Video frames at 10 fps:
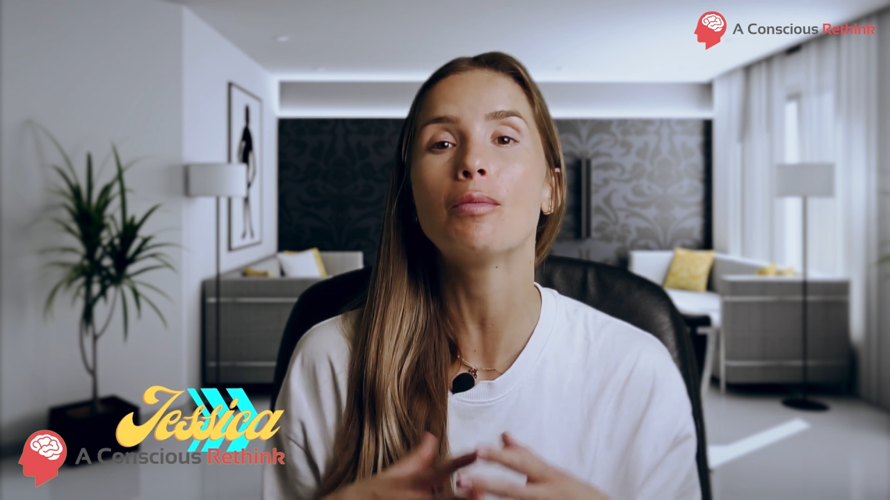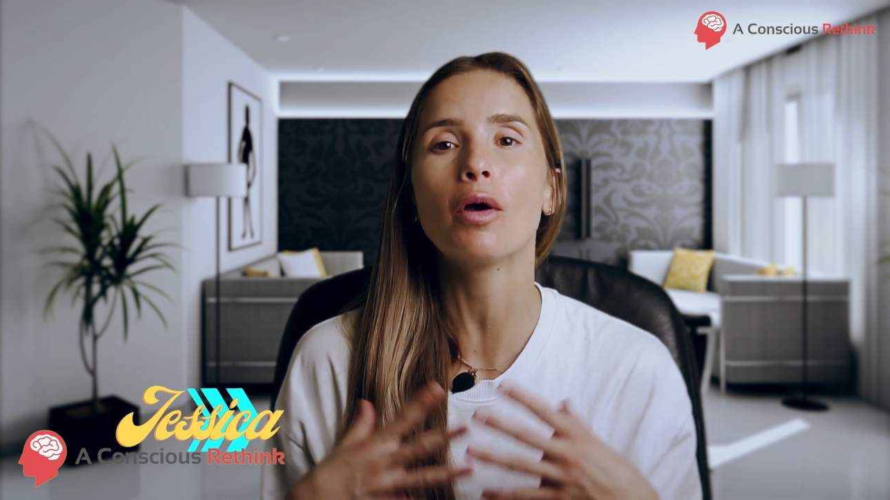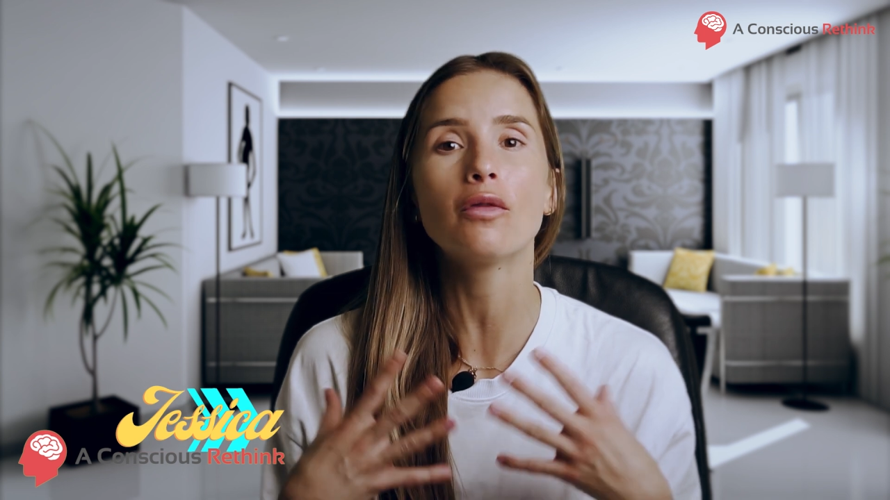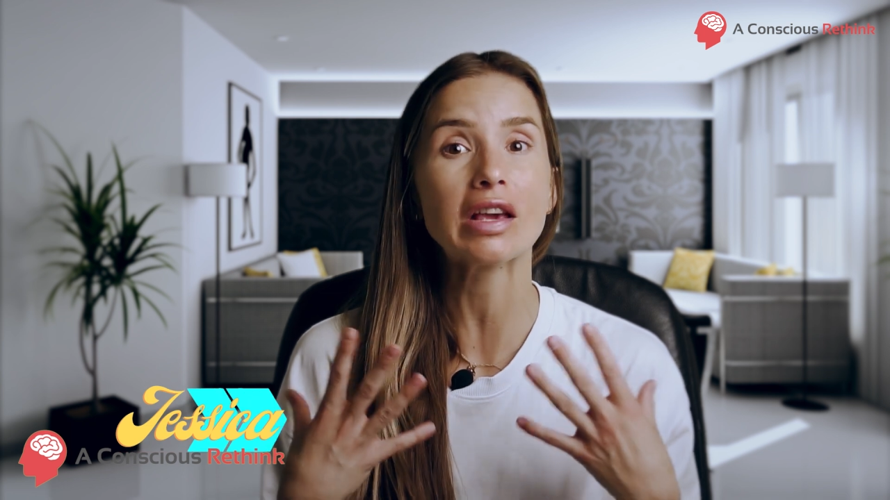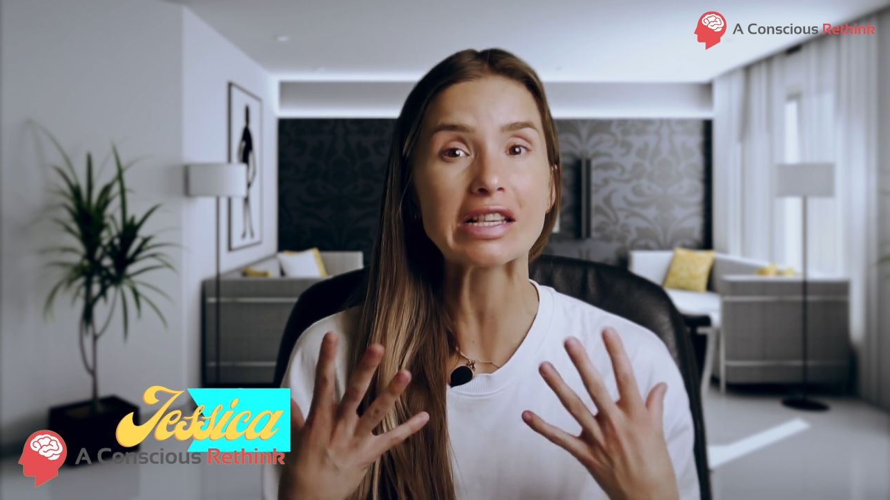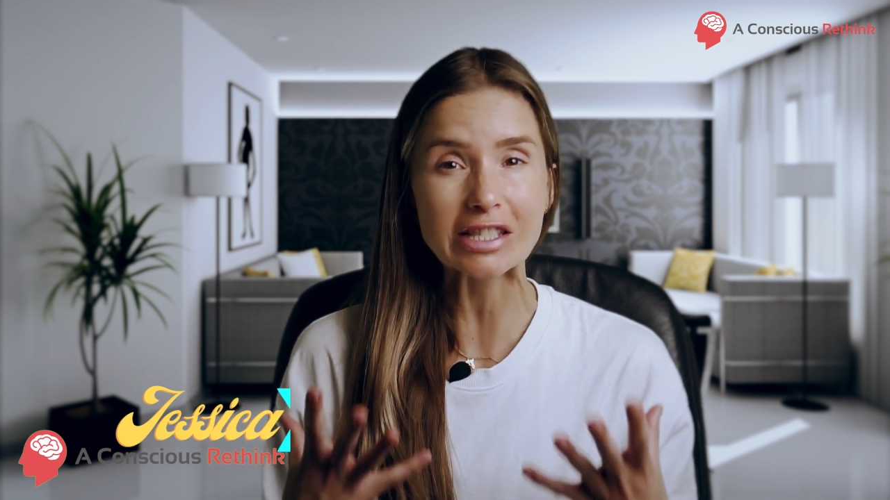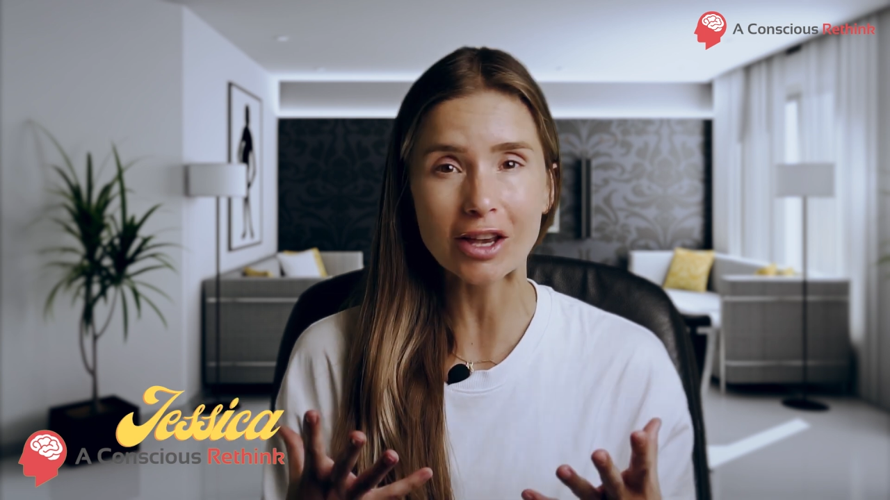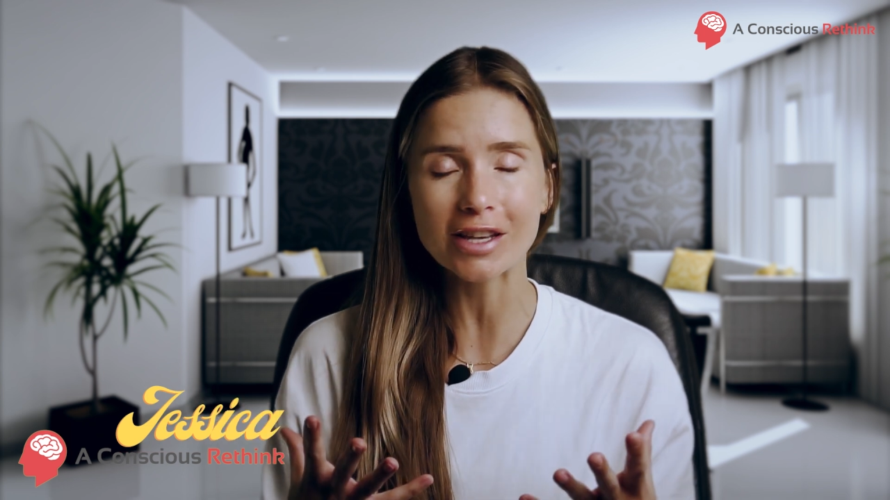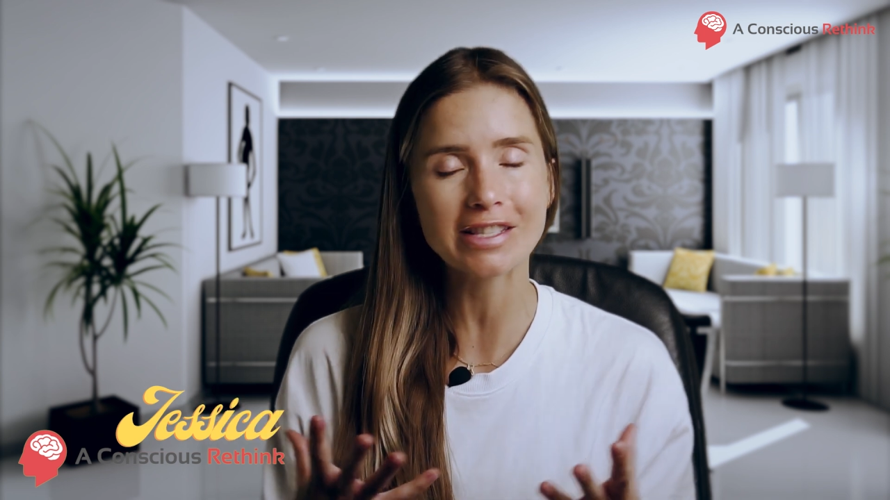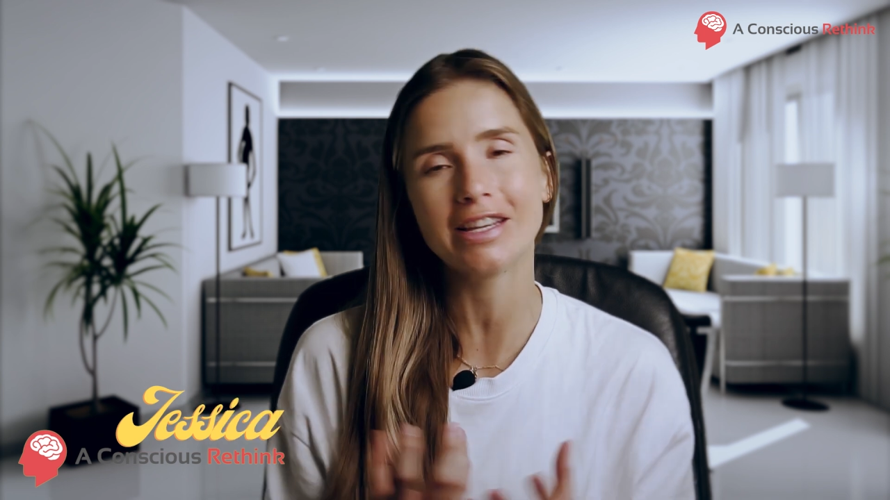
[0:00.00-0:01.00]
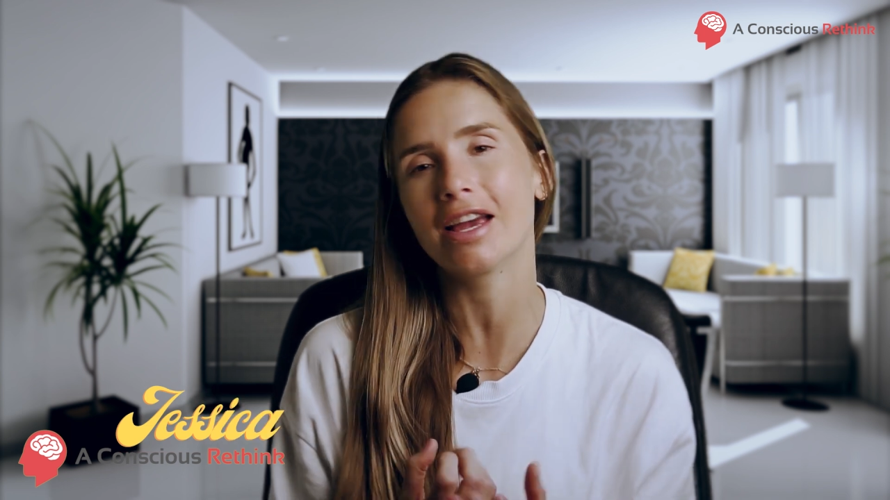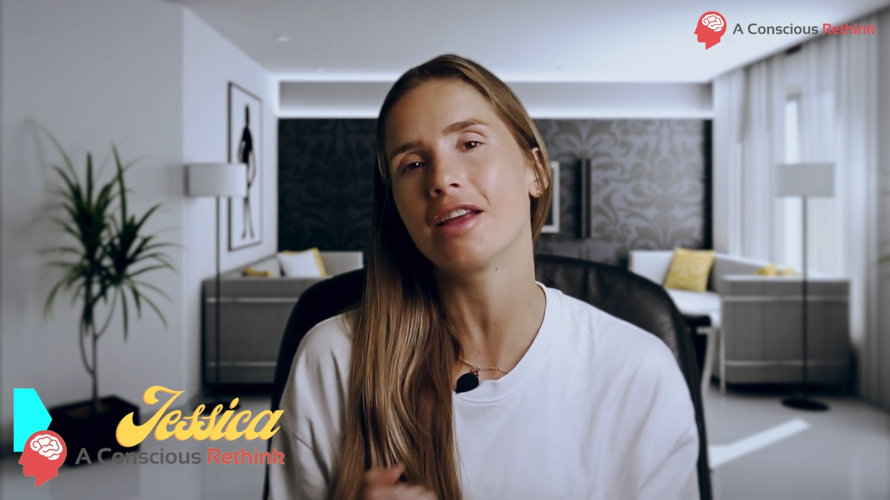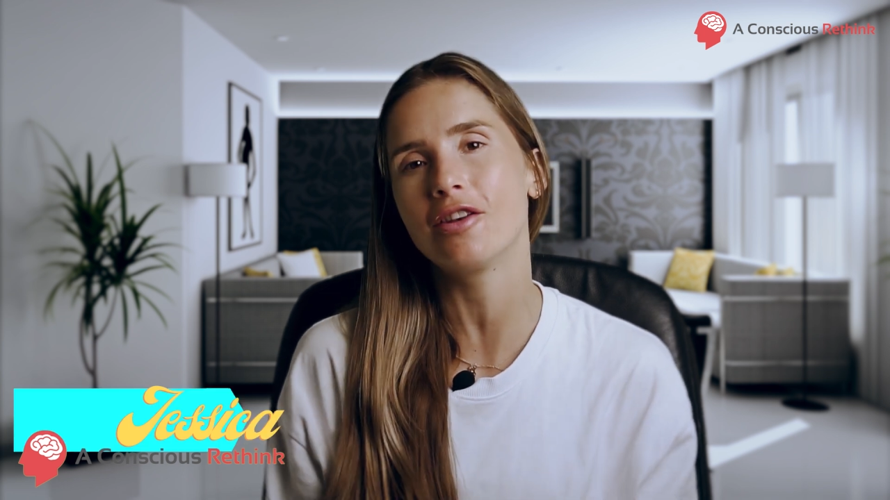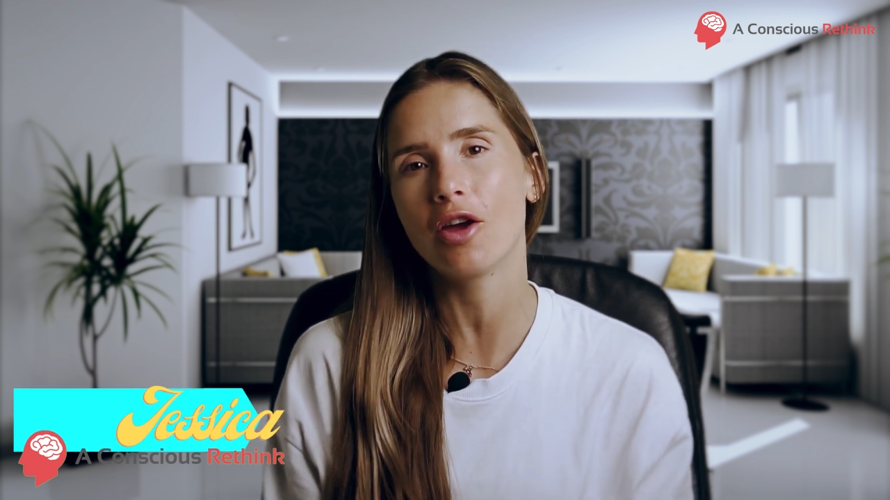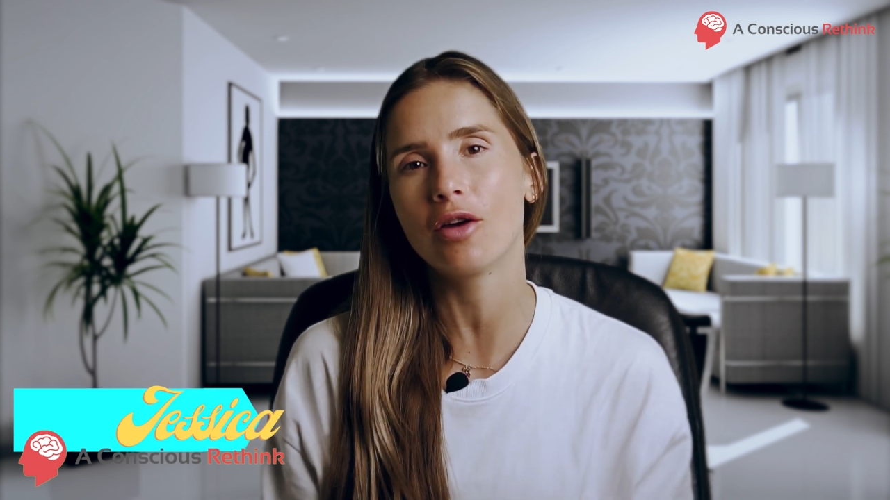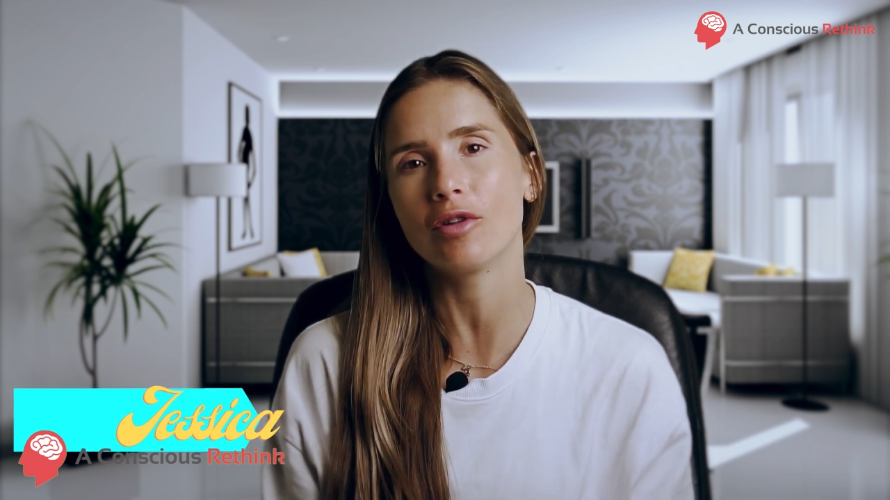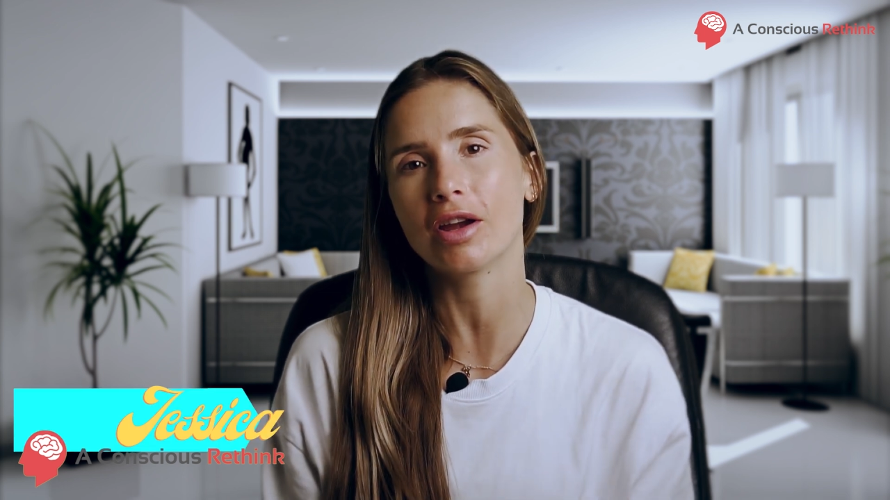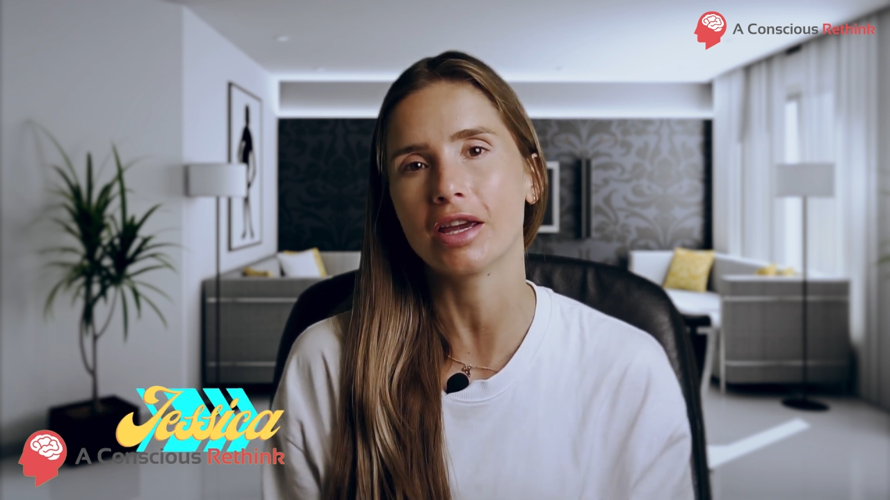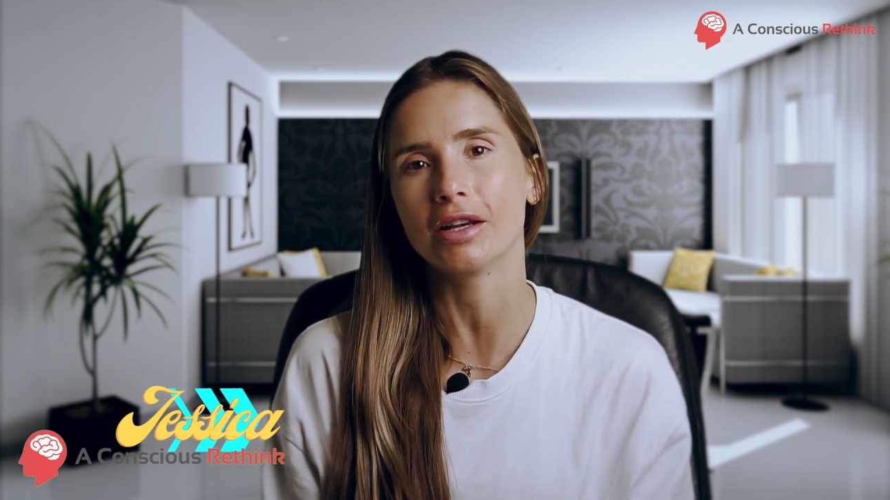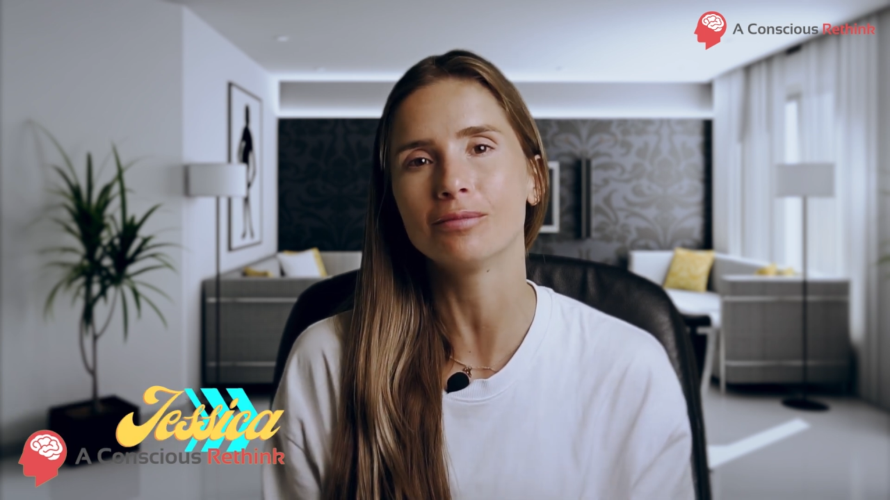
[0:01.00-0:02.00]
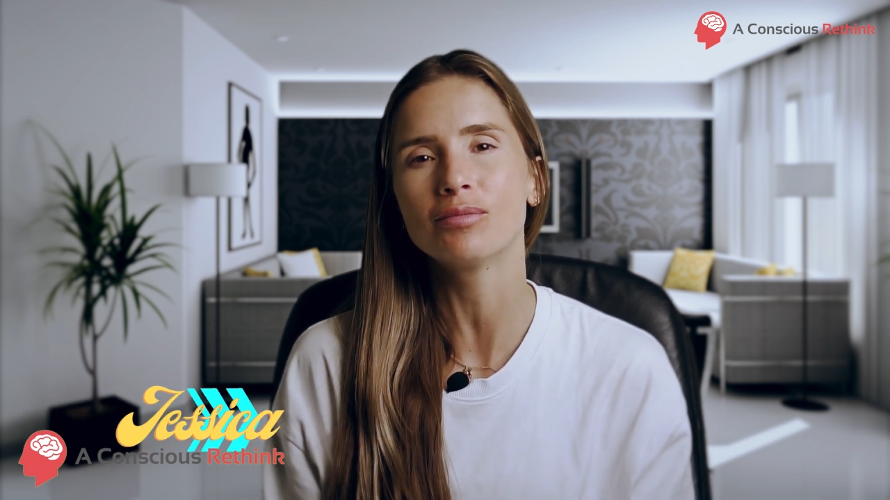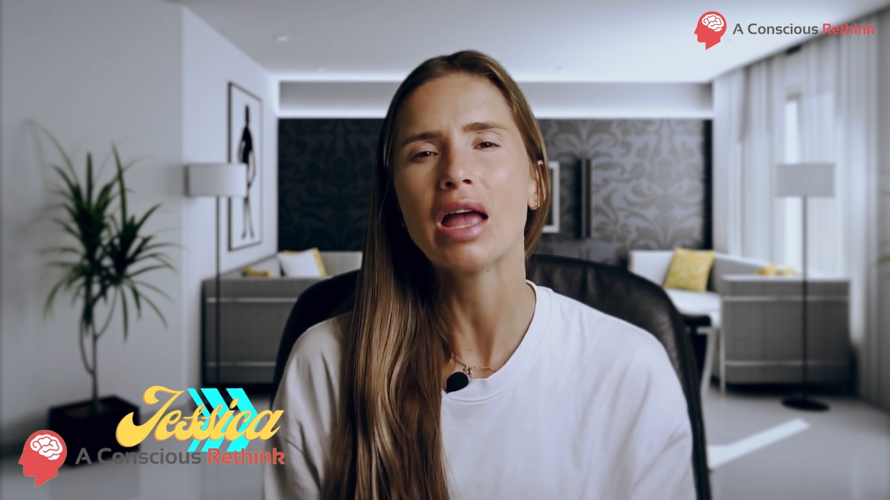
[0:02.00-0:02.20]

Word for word: both exciting and nerve-wracking.